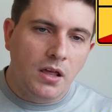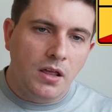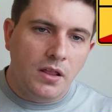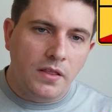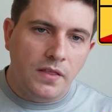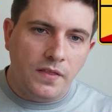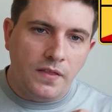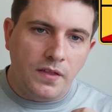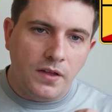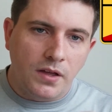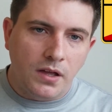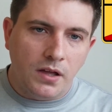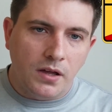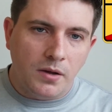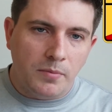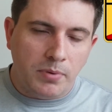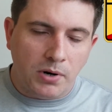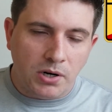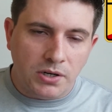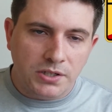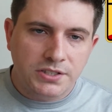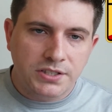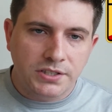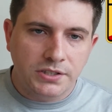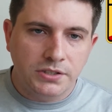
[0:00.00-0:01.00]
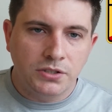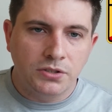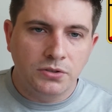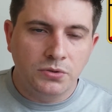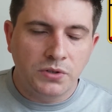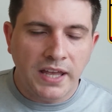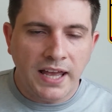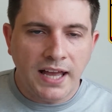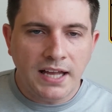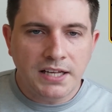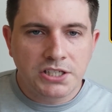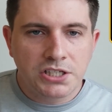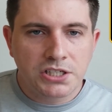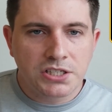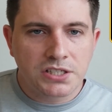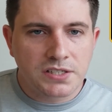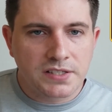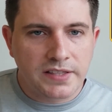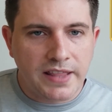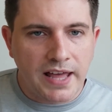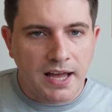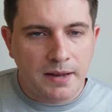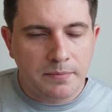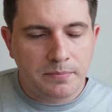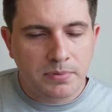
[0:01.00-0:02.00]
the person who catches
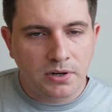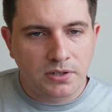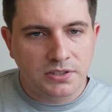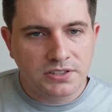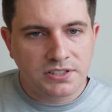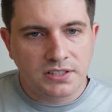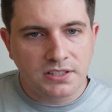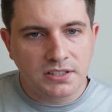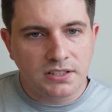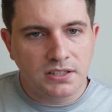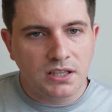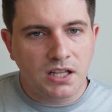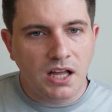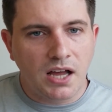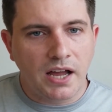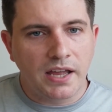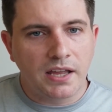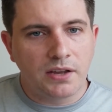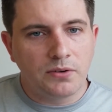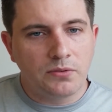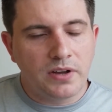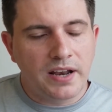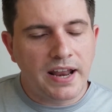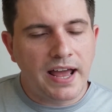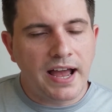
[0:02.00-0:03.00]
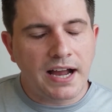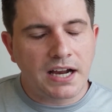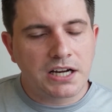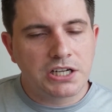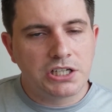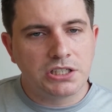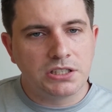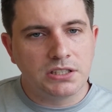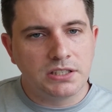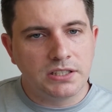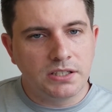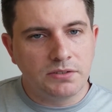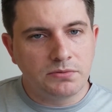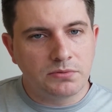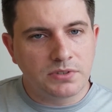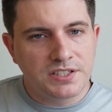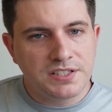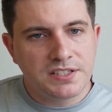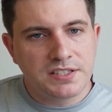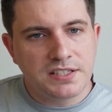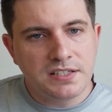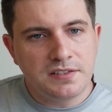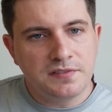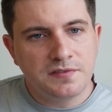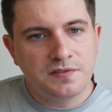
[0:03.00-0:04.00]
that person lying would actually
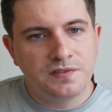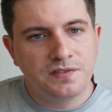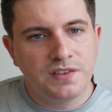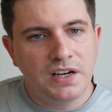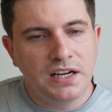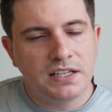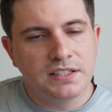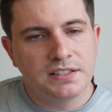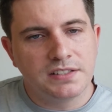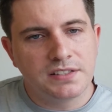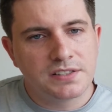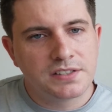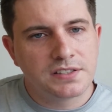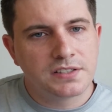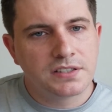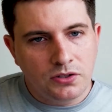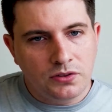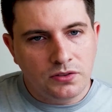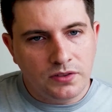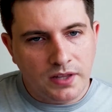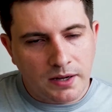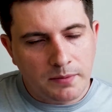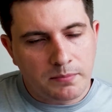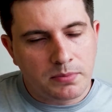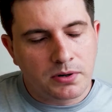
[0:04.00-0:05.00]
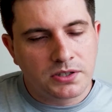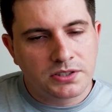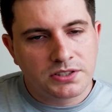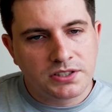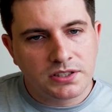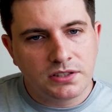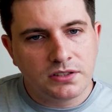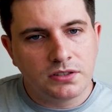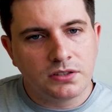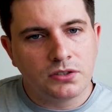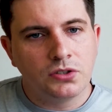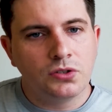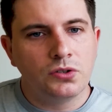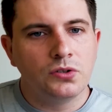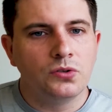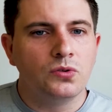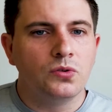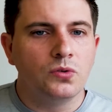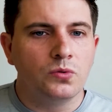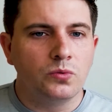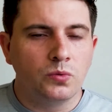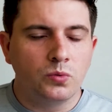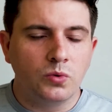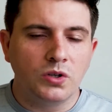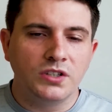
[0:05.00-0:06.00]
receive funds. That person who
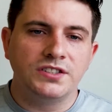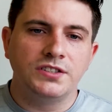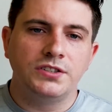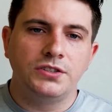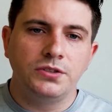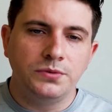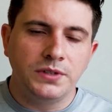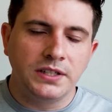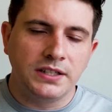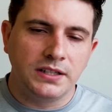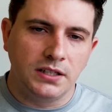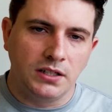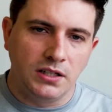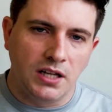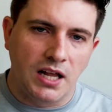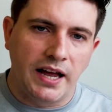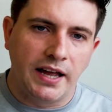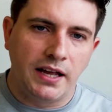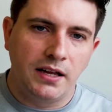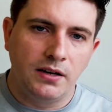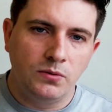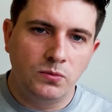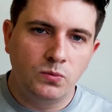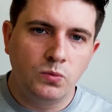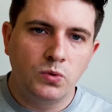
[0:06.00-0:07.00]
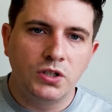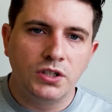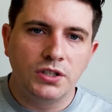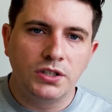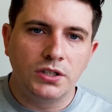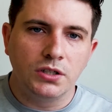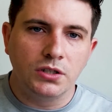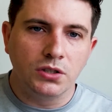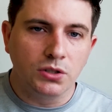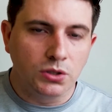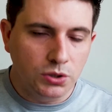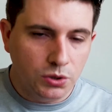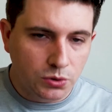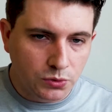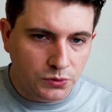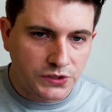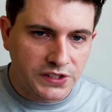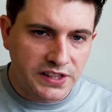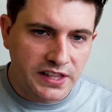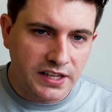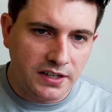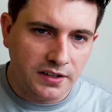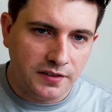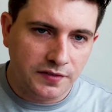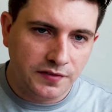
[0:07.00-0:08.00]
was doing the lying would lose
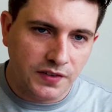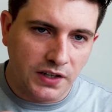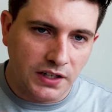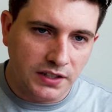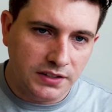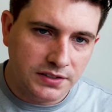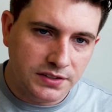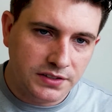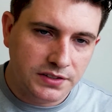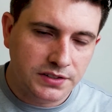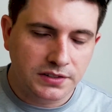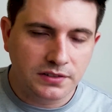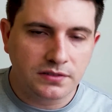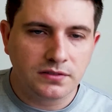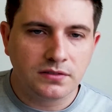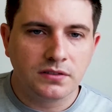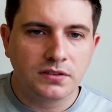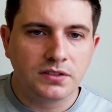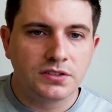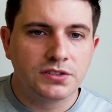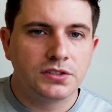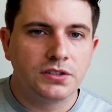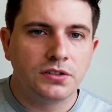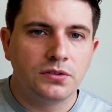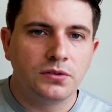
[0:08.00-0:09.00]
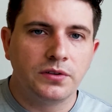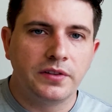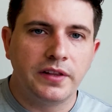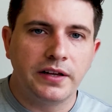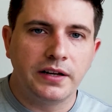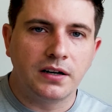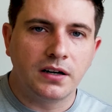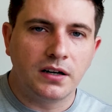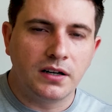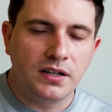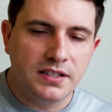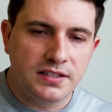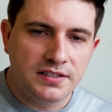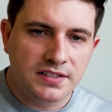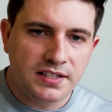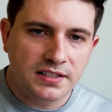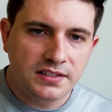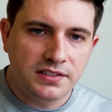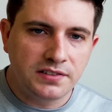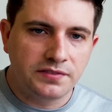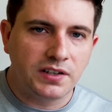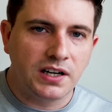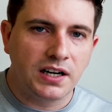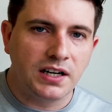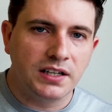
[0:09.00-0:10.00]
their funds, so they're
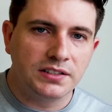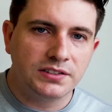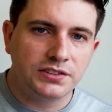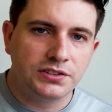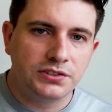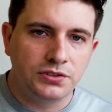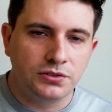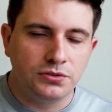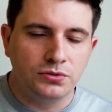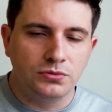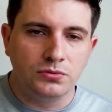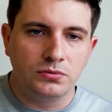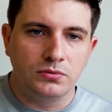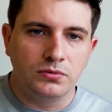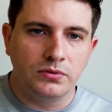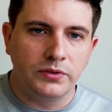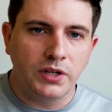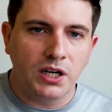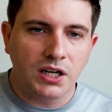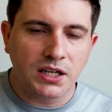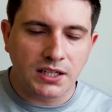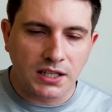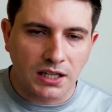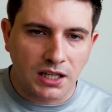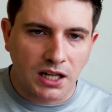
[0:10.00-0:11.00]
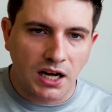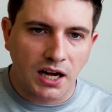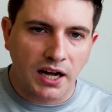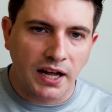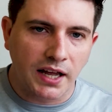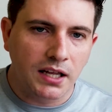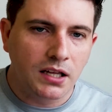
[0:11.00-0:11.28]
incentivized to not lie.